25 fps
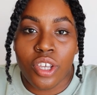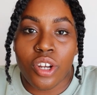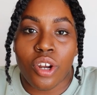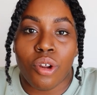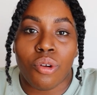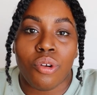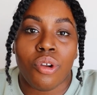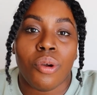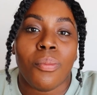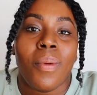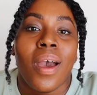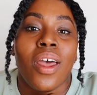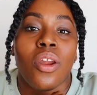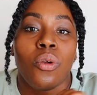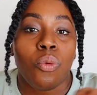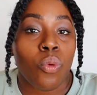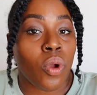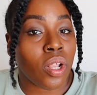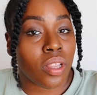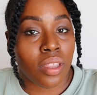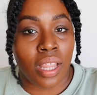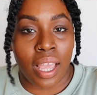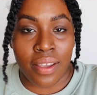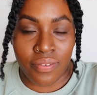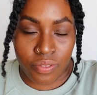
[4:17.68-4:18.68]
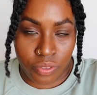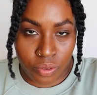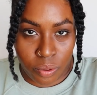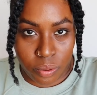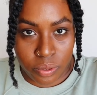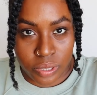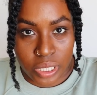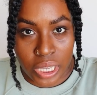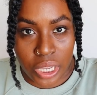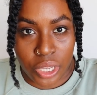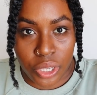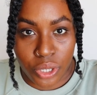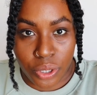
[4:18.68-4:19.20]
you know, no matter what life
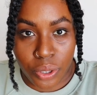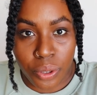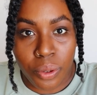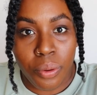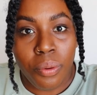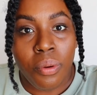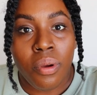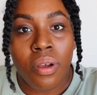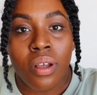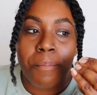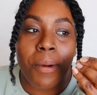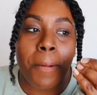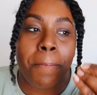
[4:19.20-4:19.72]
throws at you.